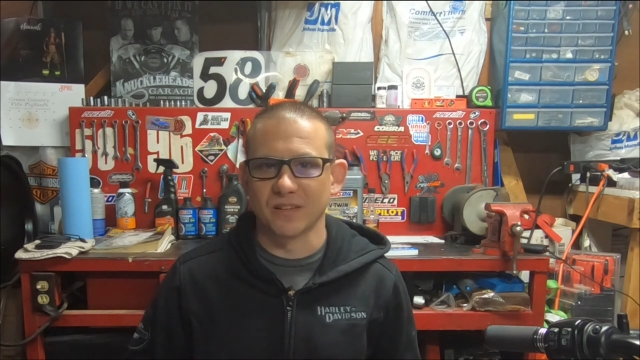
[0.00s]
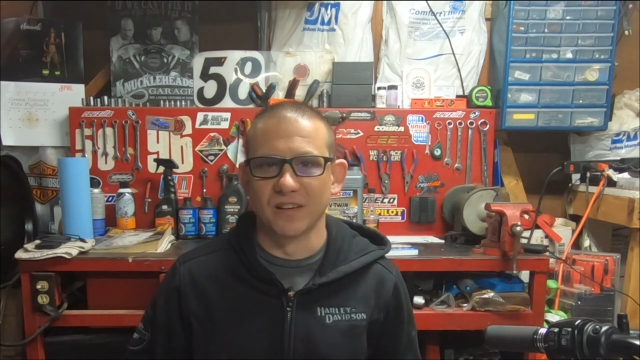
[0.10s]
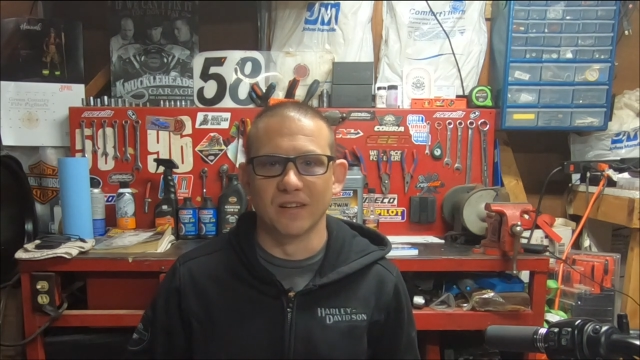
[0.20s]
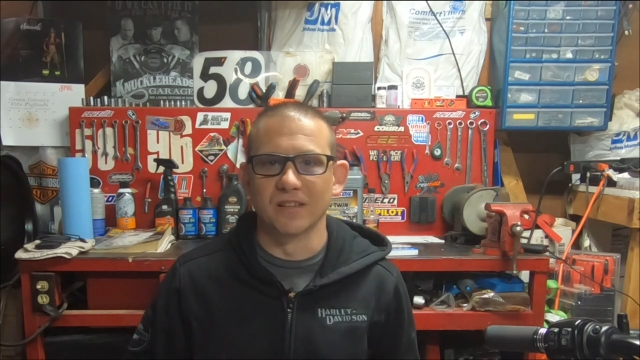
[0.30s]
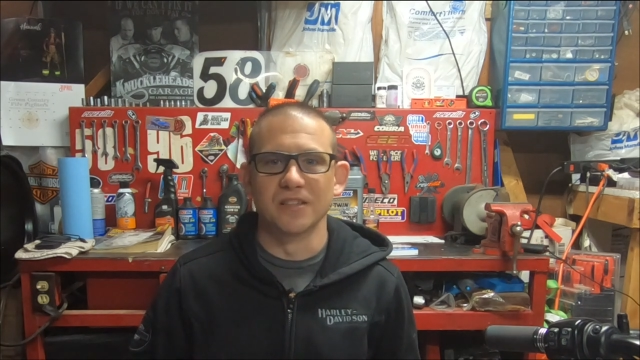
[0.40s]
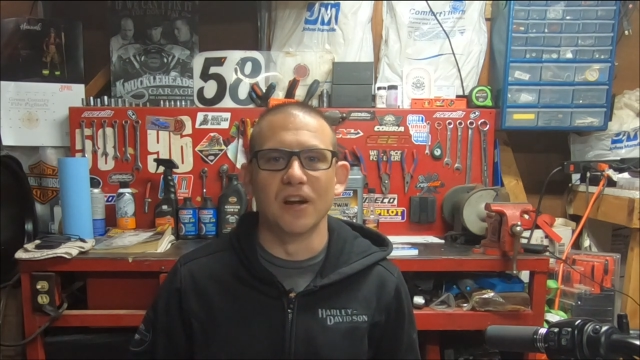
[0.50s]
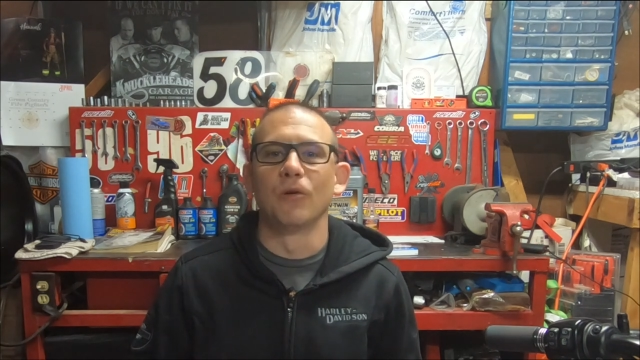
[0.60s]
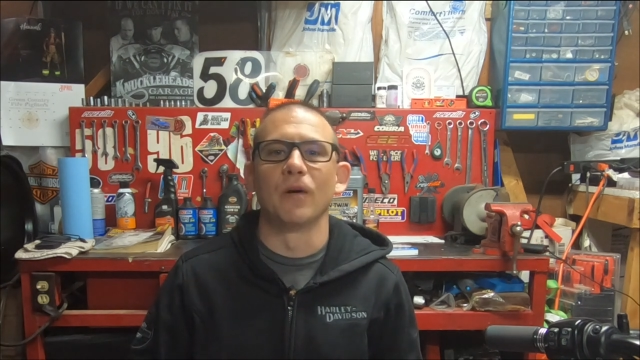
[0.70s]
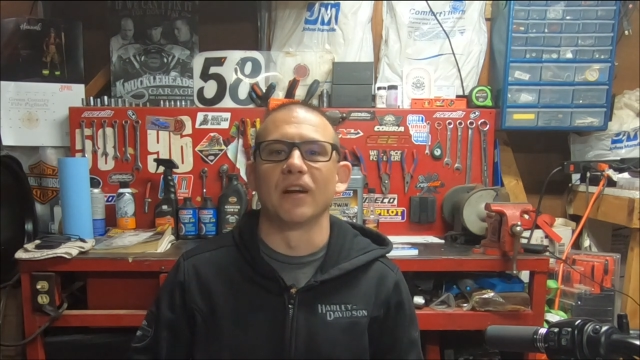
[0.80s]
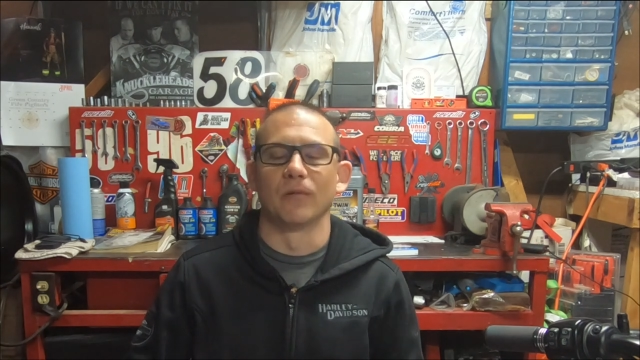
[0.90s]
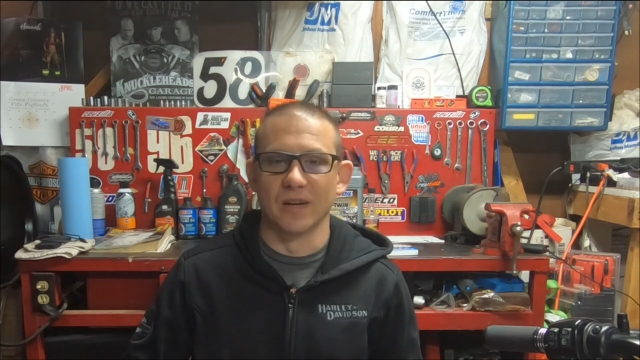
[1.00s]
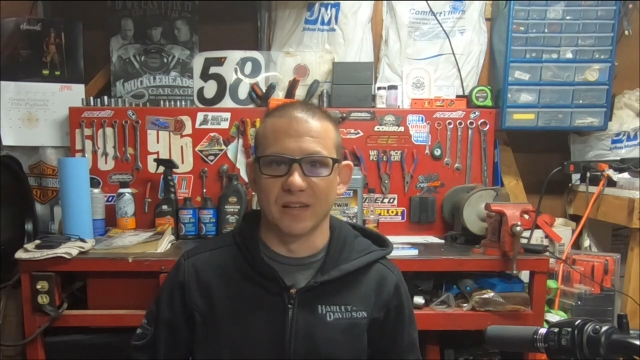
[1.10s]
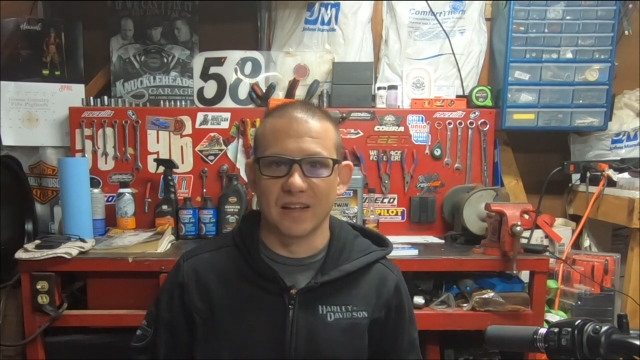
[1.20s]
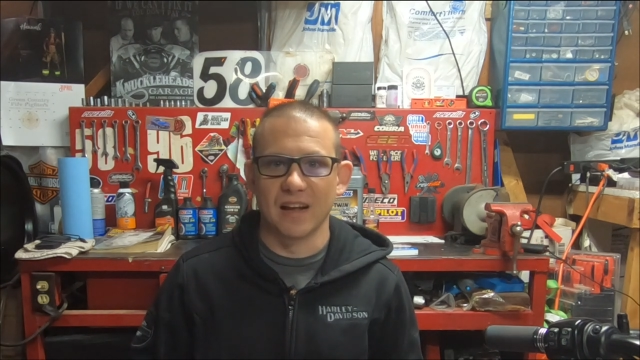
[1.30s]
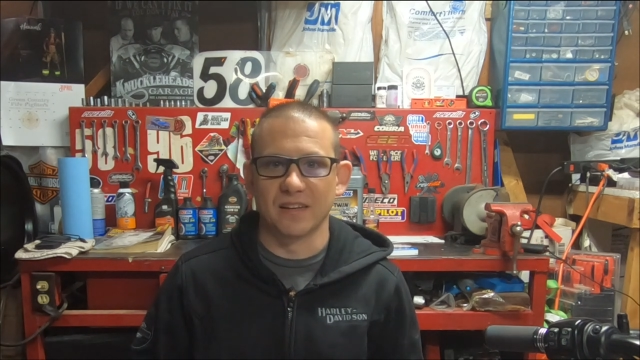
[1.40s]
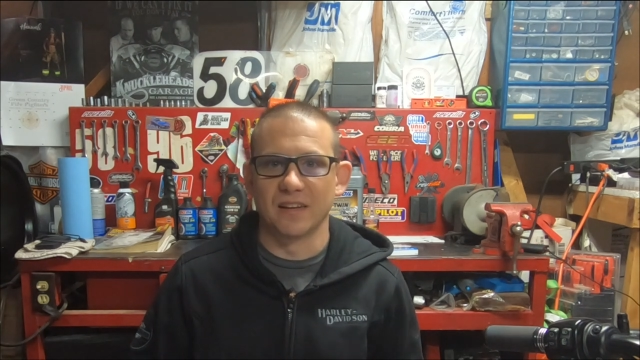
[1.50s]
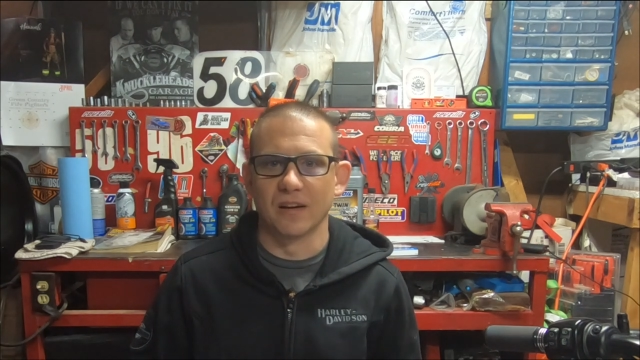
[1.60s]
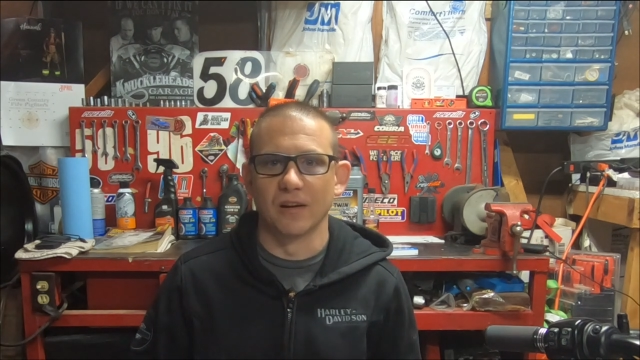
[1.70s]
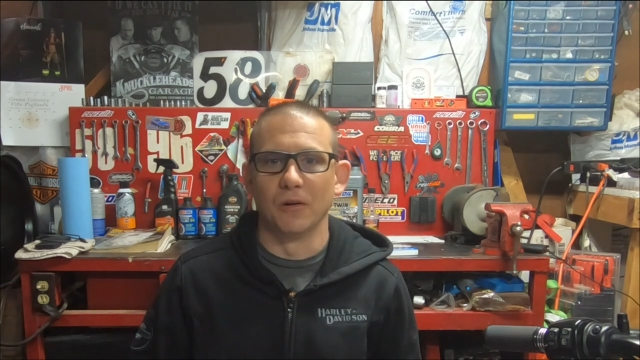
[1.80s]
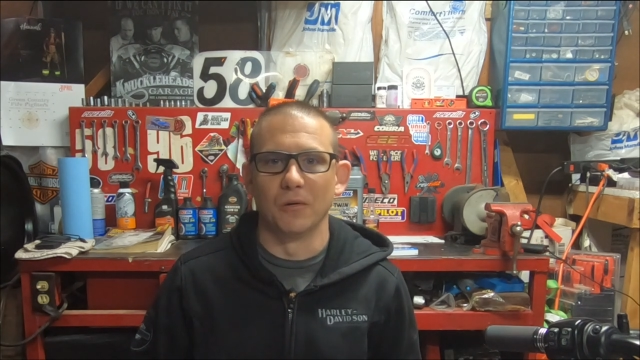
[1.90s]
There is no way to rig that to get
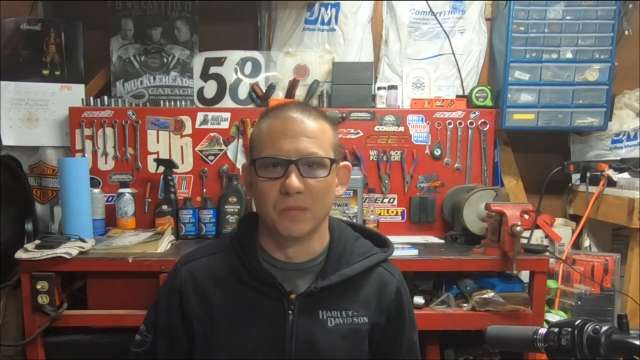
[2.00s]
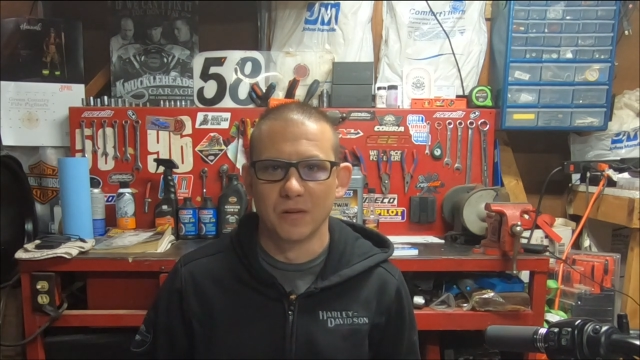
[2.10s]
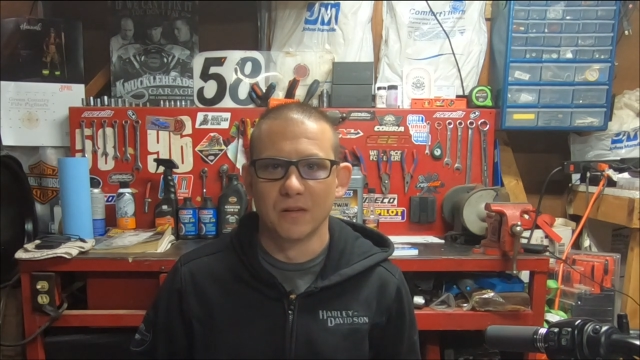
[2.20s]
home.